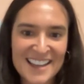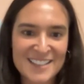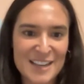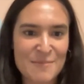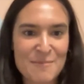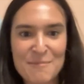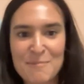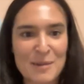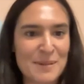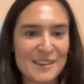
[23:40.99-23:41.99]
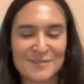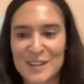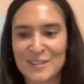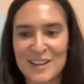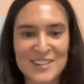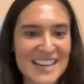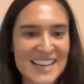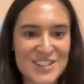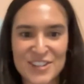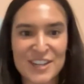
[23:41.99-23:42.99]
as I'm bopping around High
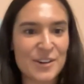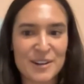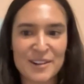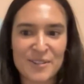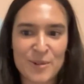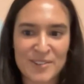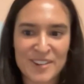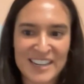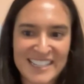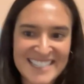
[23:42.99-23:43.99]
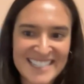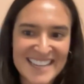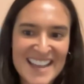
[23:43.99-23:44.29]
Street or wherever it is.